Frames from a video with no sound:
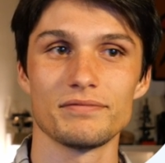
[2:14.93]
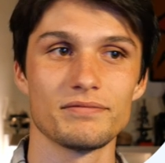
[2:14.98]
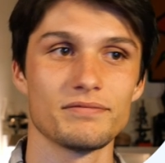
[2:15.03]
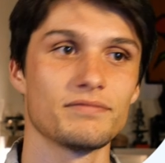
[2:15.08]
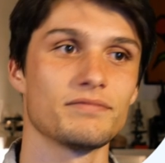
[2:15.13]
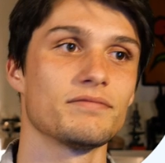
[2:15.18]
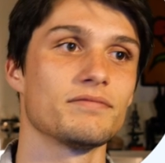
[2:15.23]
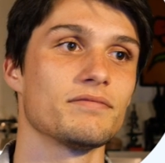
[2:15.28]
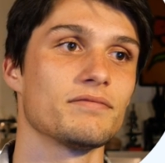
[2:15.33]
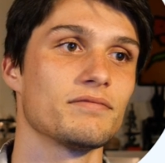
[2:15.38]

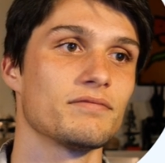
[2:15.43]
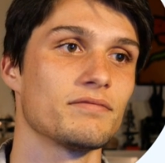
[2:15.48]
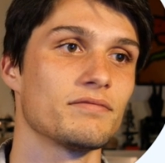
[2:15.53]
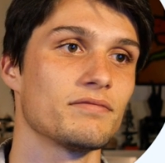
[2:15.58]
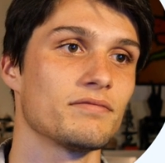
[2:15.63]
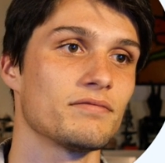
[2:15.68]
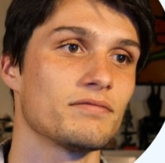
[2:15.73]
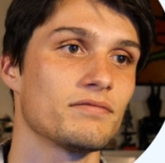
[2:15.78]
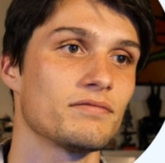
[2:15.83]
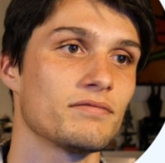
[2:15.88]

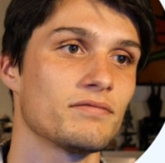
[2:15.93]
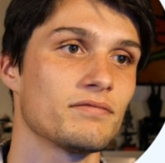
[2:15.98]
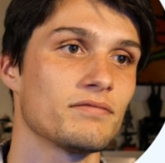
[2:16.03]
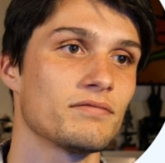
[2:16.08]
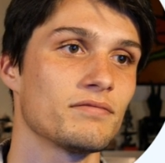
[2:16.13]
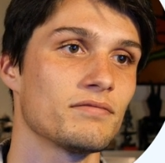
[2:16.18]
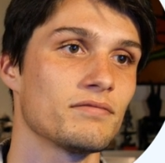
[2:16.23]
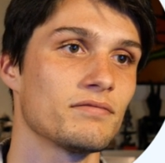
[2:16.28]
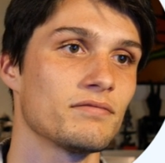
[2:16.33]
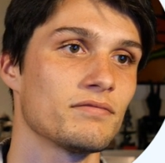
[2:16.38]

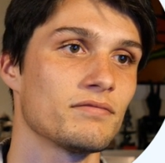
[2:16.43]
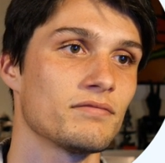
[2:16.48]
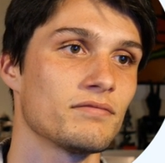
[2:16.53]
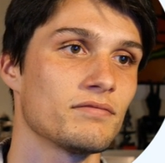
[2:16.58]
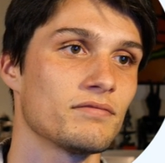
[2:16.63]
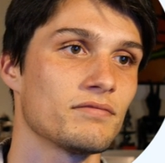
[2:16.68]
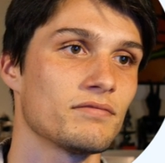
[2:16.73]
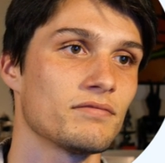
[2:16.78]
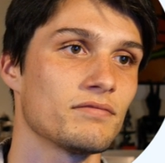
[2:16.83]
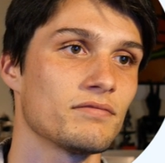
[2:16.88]

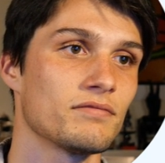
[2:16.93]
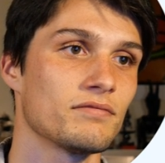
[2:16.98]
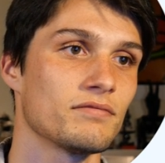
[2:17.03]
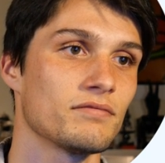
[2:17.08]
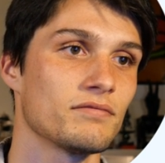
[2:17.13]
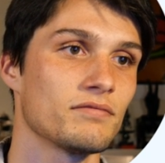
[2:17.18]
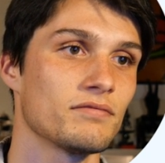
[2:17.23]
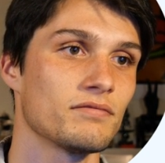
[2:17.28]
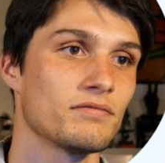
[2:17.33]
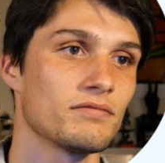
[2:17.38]

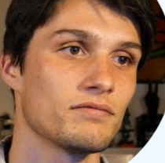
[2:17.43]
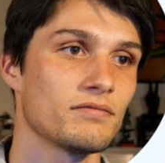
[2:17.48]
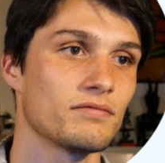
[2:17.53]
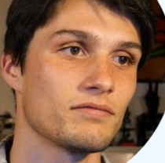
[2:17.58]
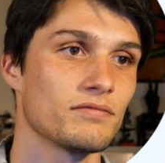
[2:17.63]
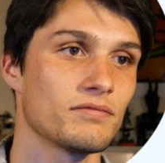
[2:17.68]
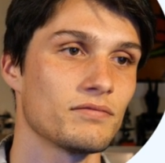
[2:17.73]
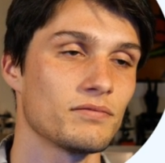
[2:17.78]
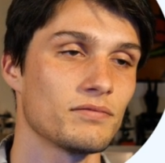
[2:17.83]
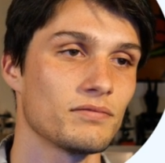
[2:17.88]

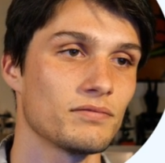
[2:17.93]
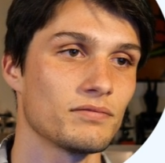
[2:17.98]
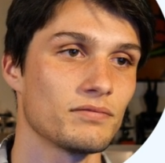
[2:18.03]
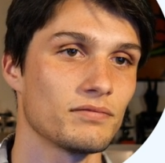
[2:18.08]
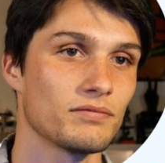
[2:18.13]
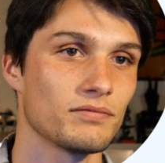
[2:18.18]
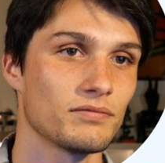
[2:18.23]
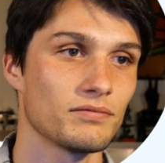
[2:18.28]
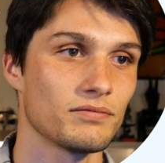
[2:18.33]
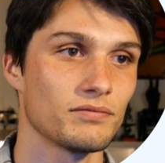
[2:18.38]

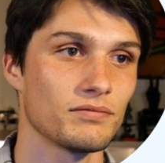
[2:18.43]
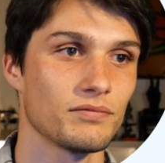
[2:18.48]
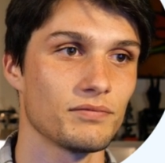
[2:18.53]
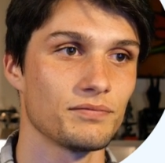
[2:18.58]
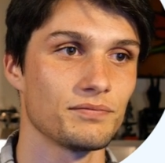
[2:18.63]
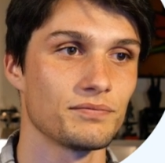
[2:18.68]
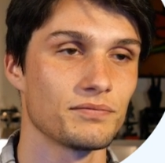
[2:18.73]
Nothing is said.